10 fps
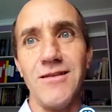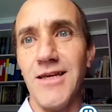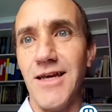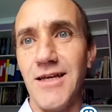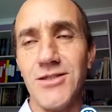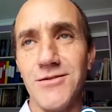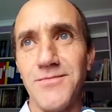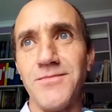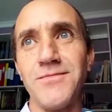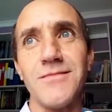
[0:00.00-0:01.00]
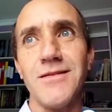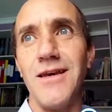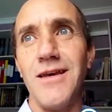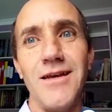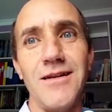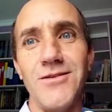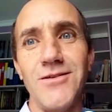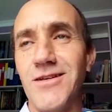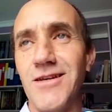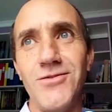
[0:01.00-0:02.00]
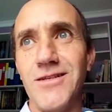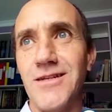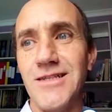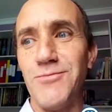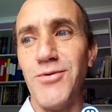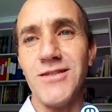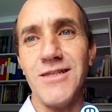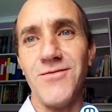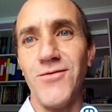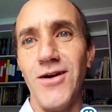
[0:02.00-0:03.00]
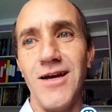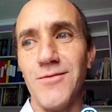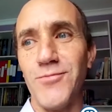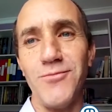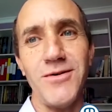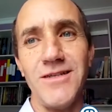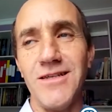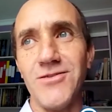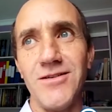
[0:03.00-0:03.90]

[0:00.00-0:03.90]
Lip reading: cash, and you can use it as deposits for other properties.